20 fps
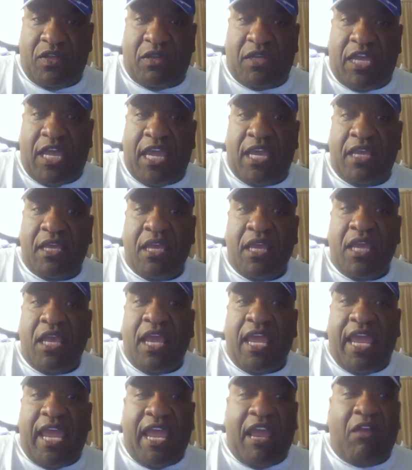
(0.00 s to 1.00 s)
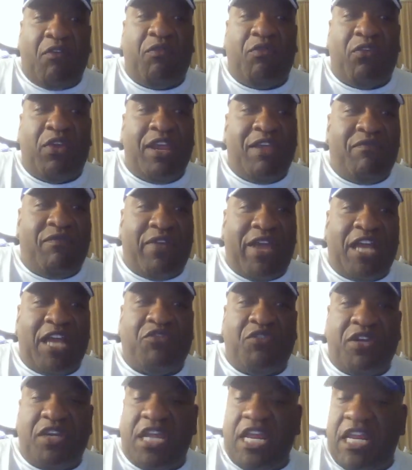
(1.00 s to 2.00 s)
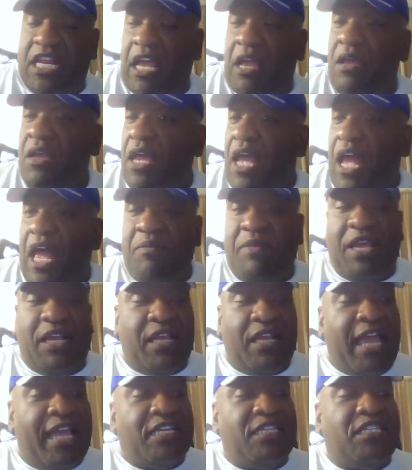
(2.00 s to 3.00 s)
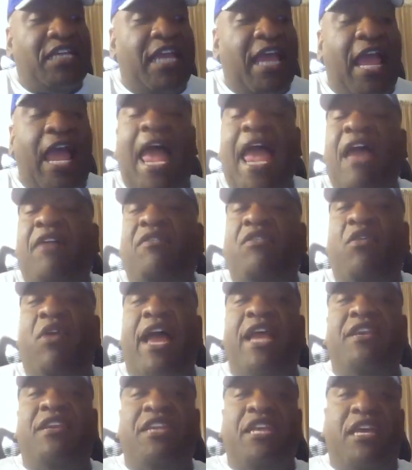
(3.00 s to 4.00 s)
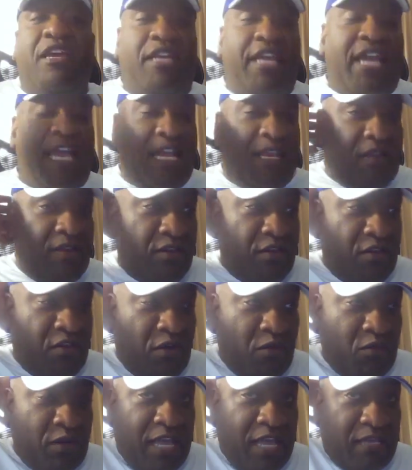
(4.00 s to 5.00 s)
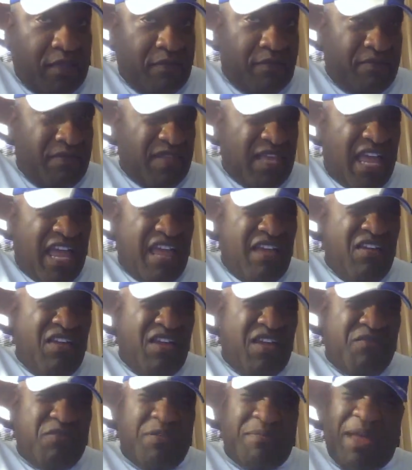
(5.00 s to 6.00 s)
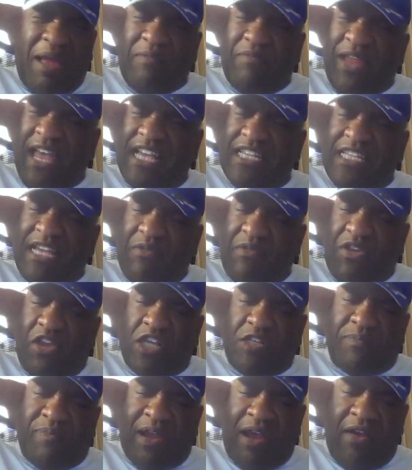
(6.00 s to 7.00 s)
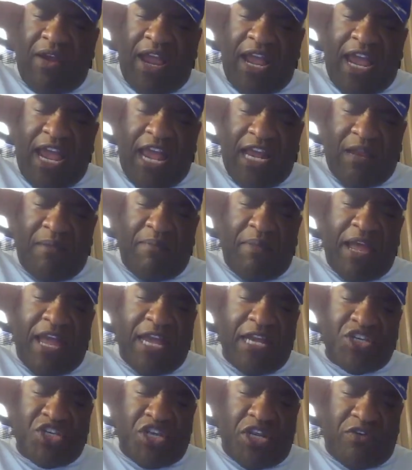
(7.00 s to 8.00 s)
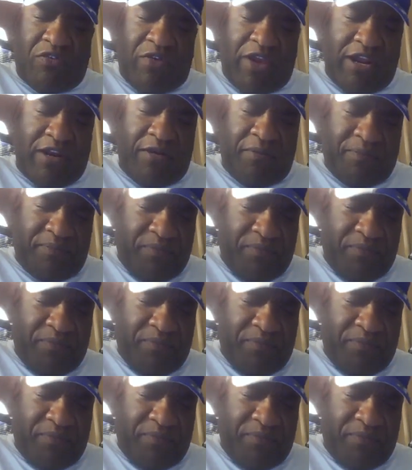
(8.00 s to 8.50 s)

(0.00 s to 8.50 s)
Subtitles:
Okay, every veteran needs that. I mean, like I said, I had no idea that when my last time we lost power, I had to buy a generator.